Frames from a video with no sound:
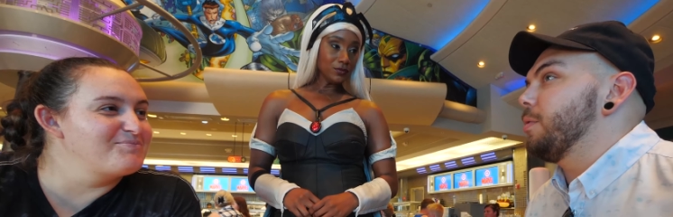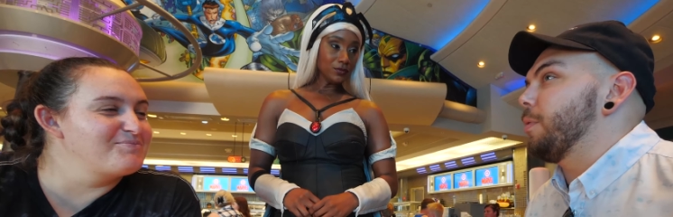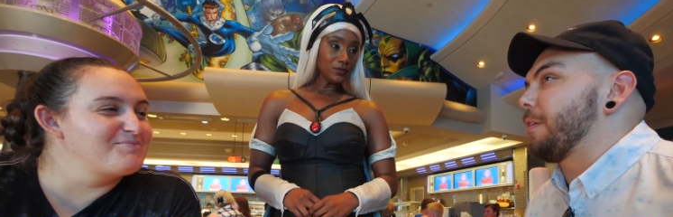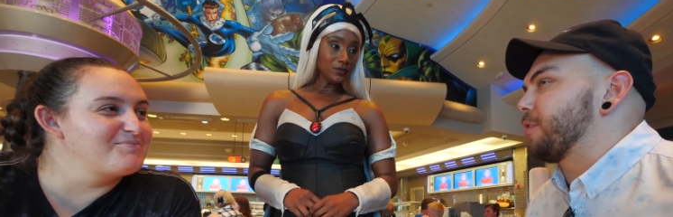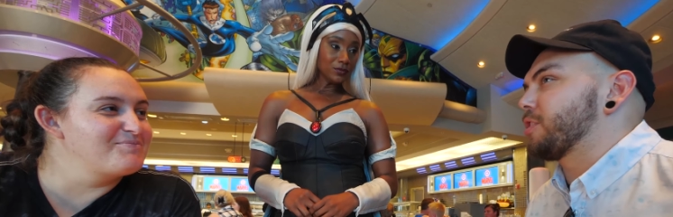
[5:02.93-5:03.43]

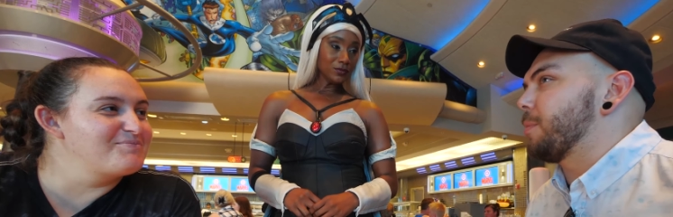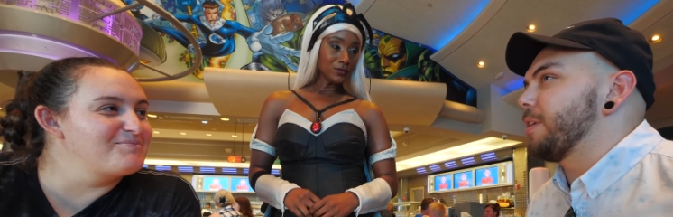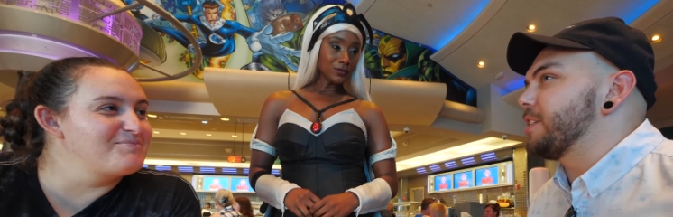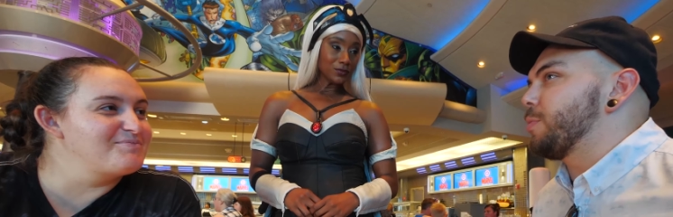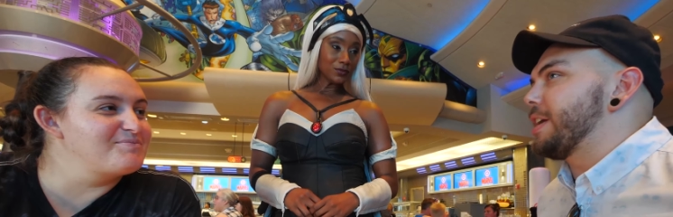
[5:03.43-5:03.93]
Speaker 1: well, for some
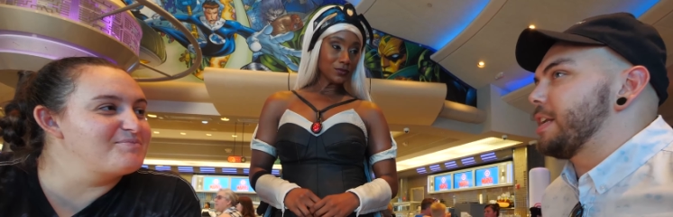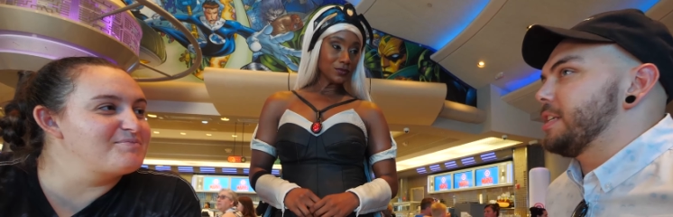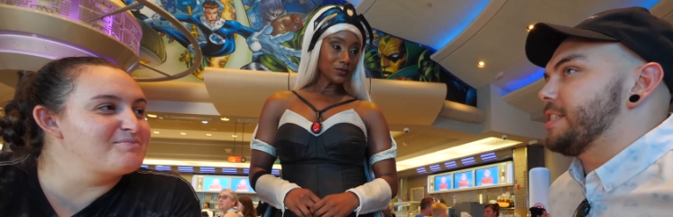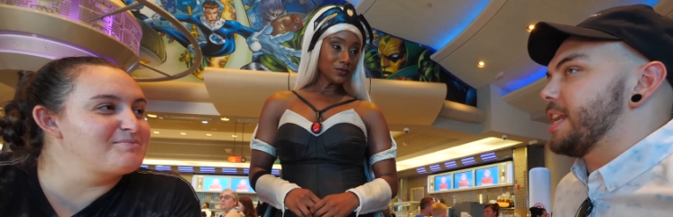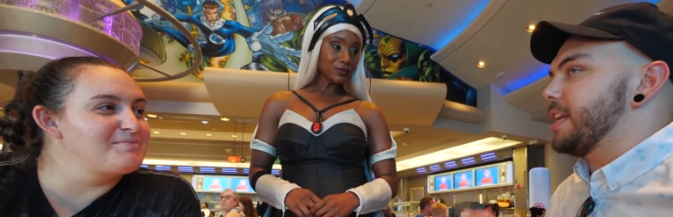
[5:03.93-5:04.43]
reason, we
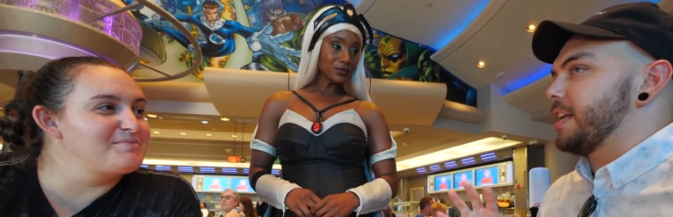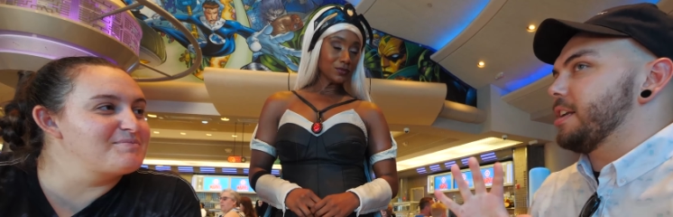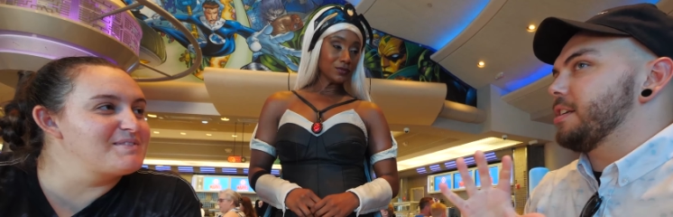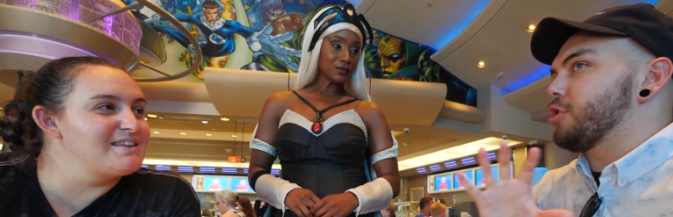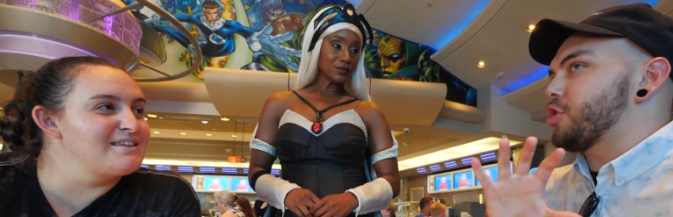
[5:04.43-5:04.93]
didn't
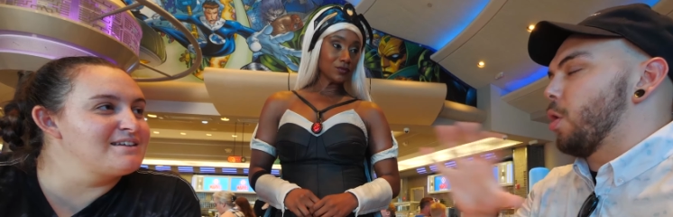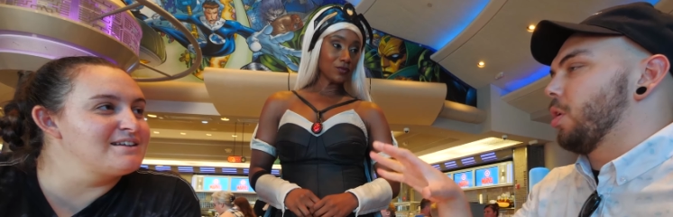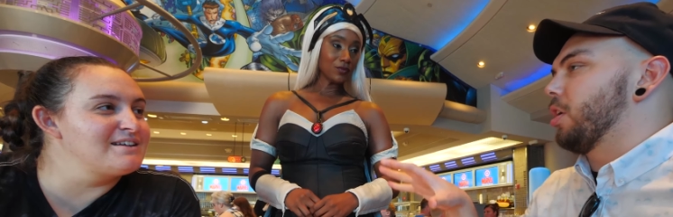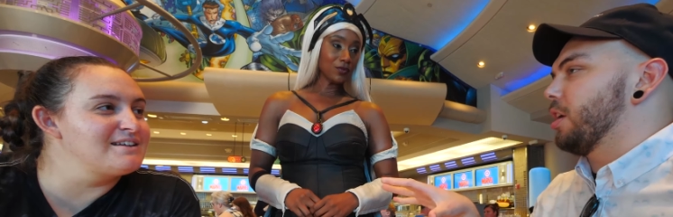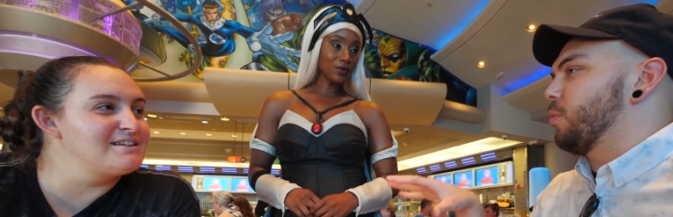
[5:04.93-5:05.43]
show
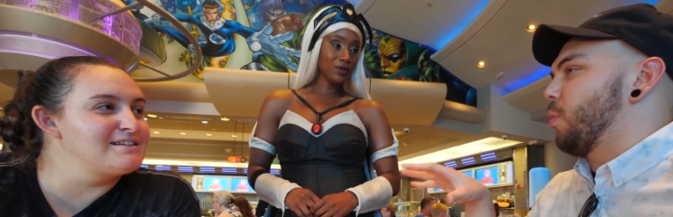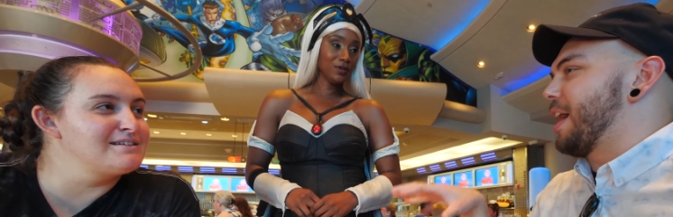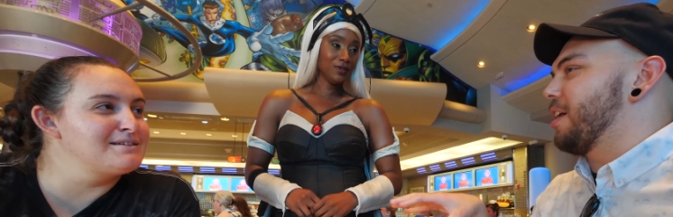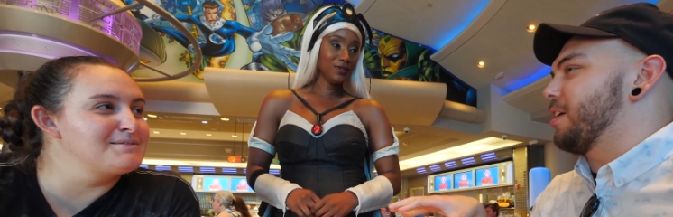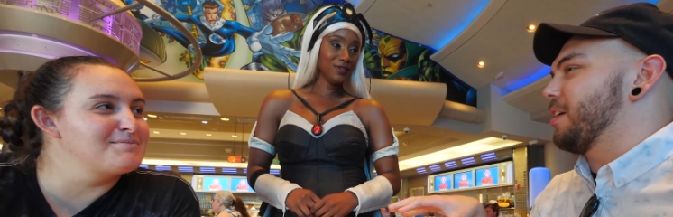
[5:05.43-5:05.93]
her
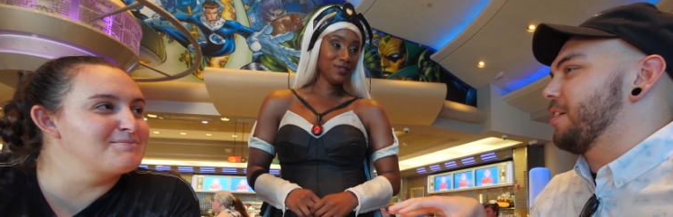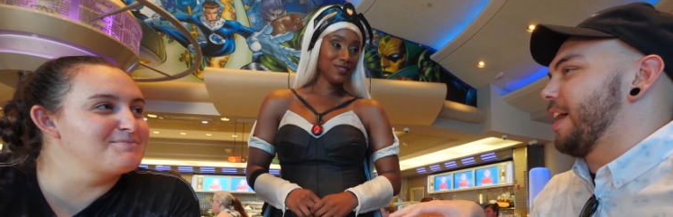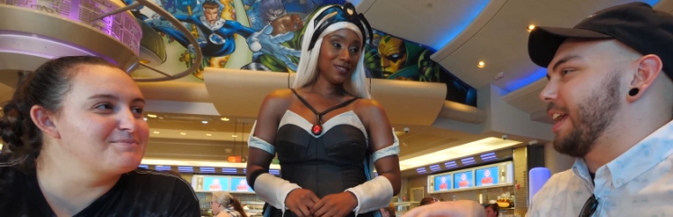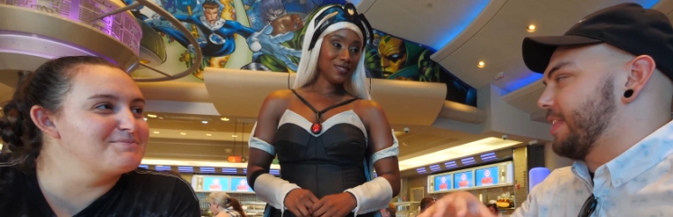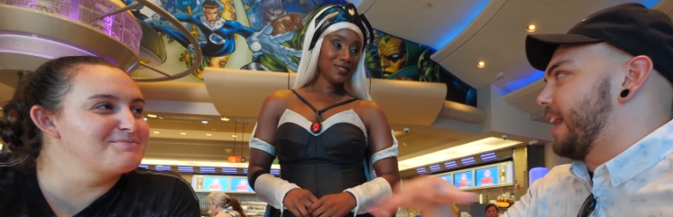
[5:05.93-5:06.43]
where like